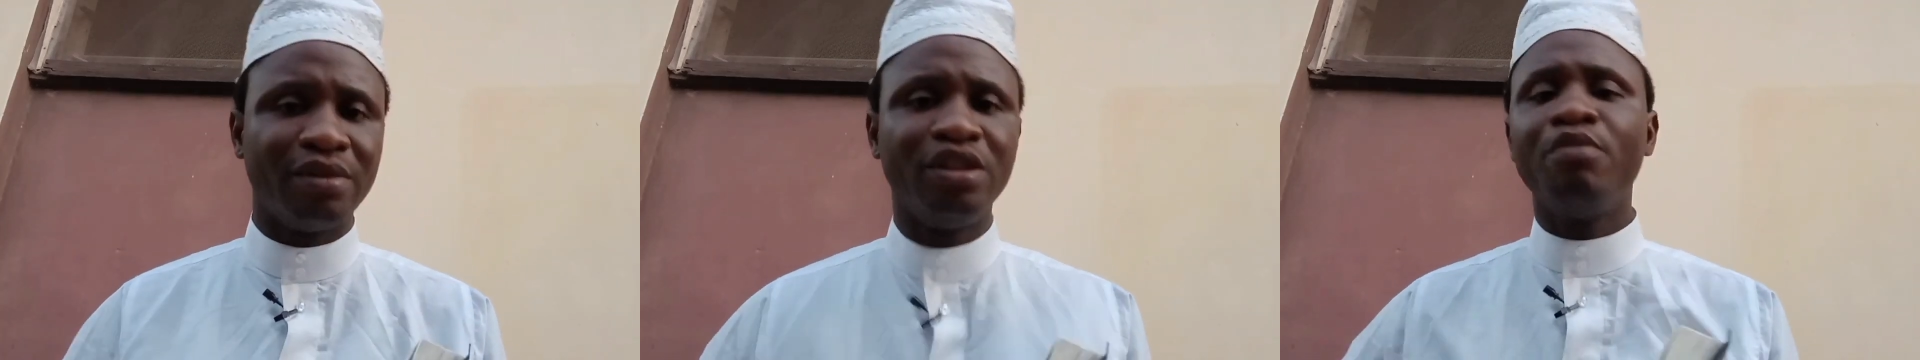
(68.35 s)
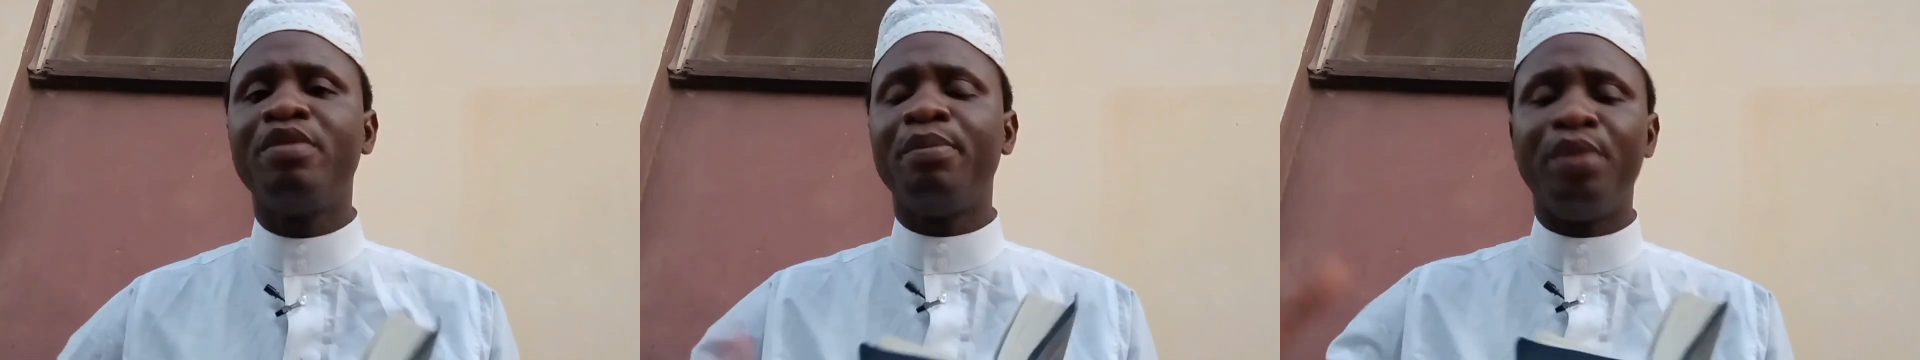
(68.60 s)

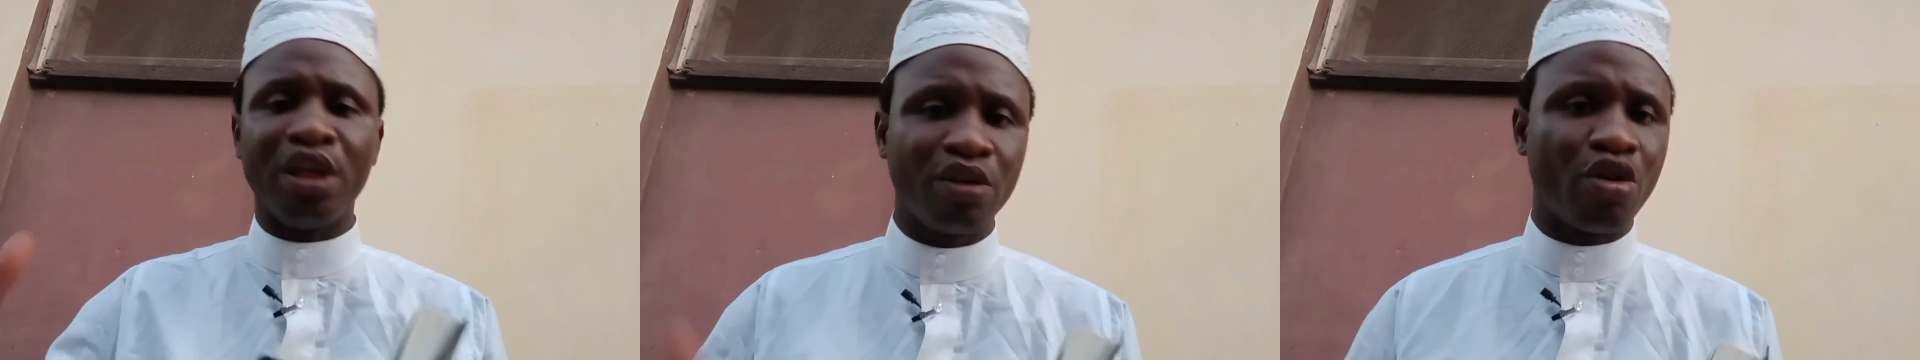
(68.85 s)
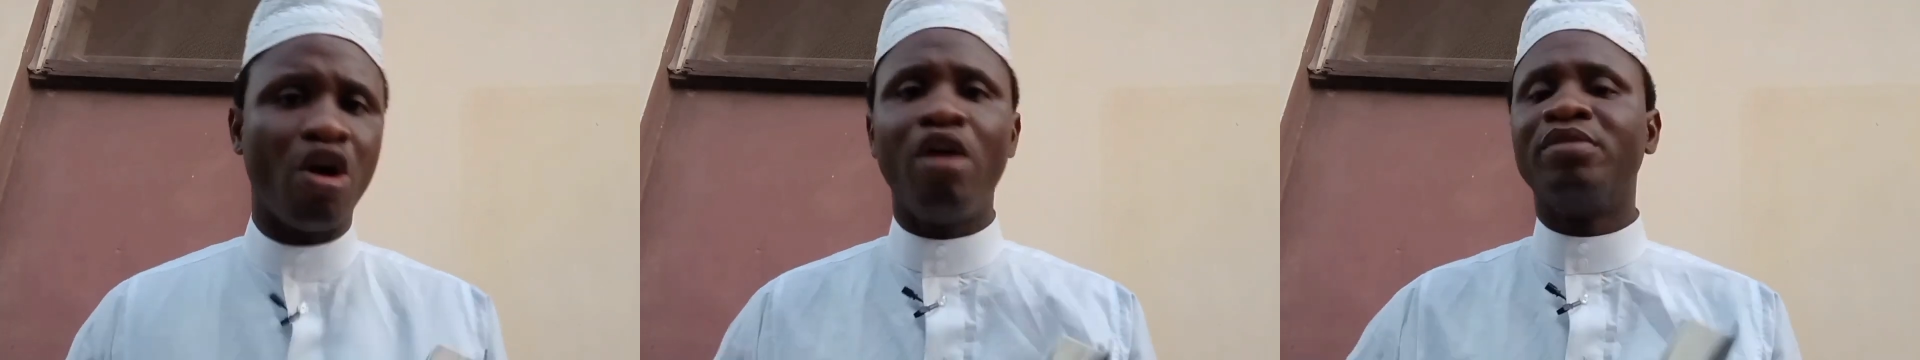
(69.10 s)
New baby,
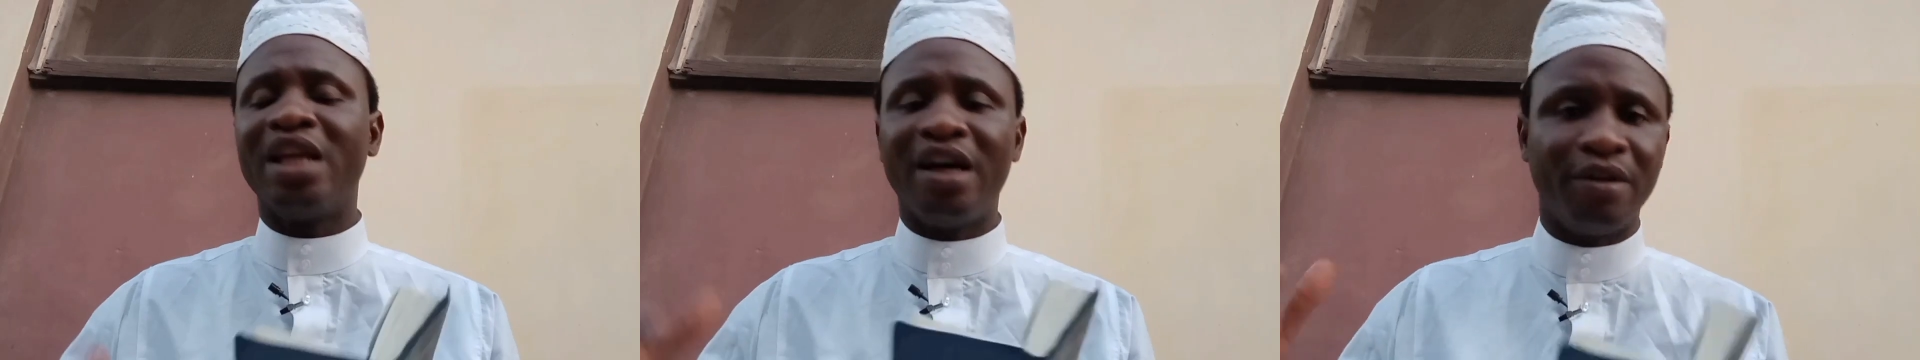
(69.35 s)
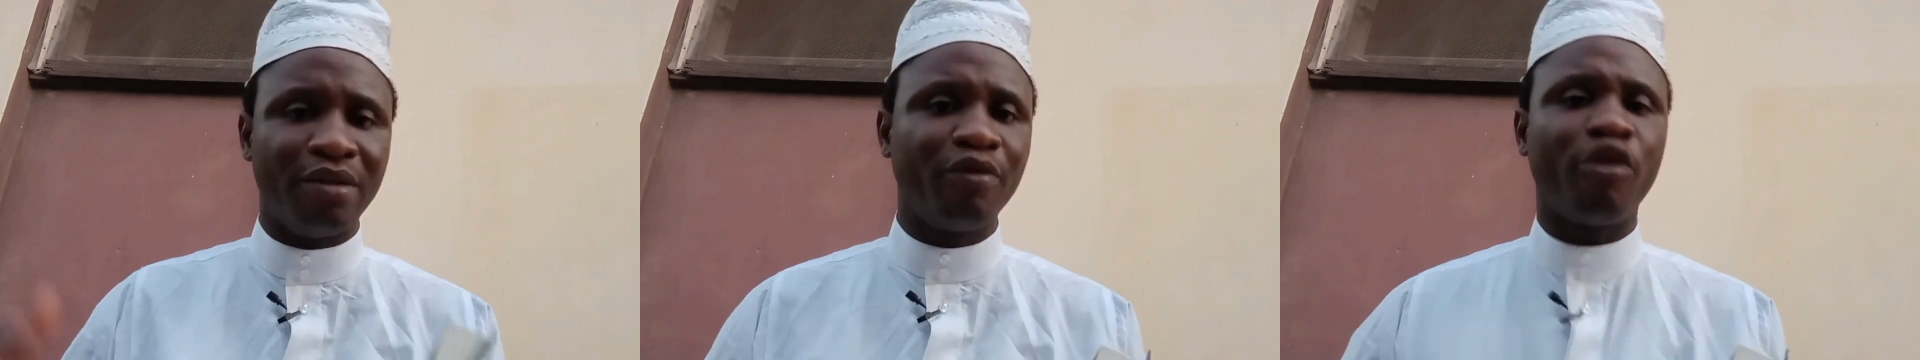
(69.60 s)
come
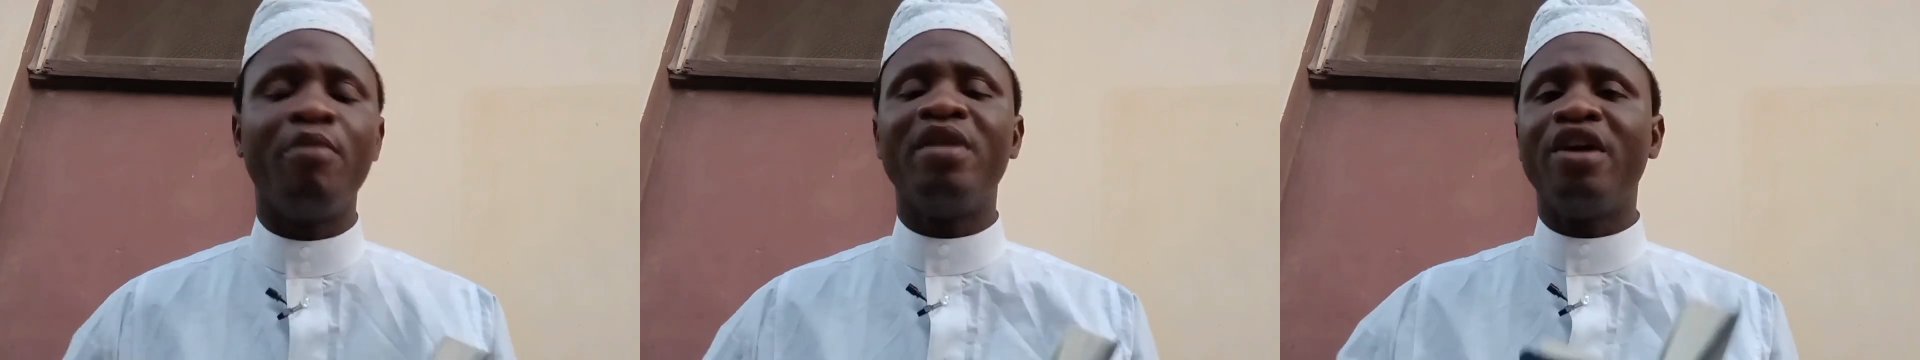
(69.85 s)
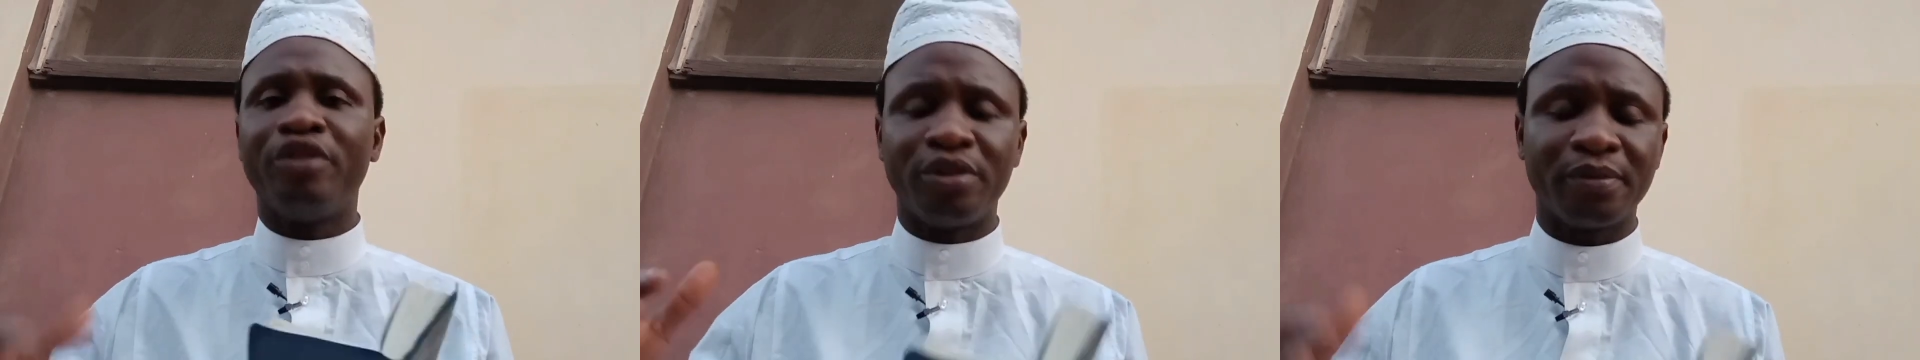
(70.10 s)
now from
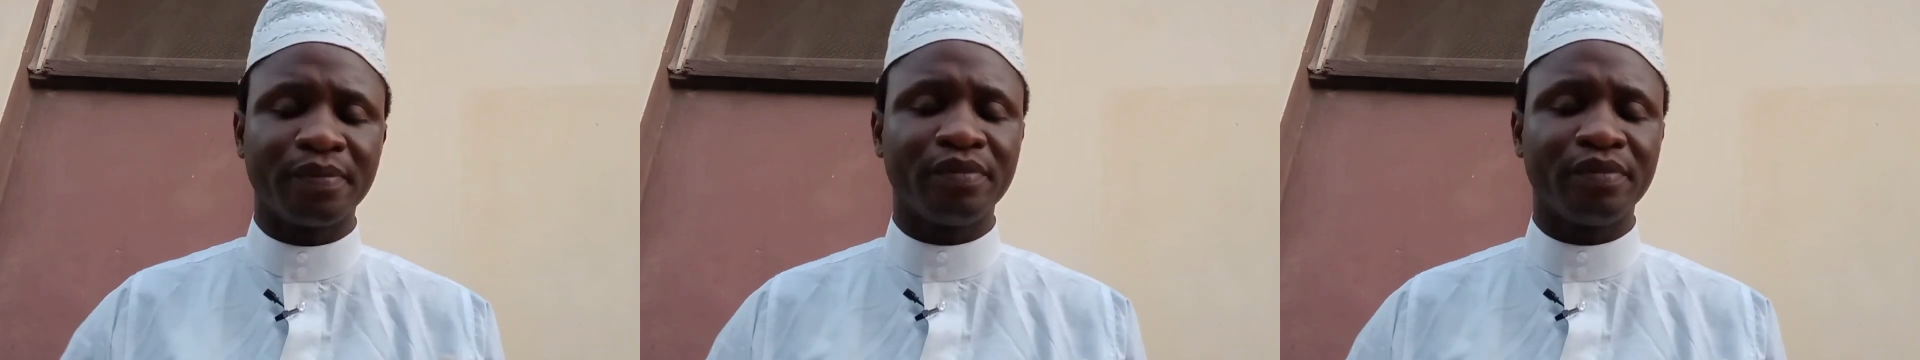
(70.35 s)
heaven.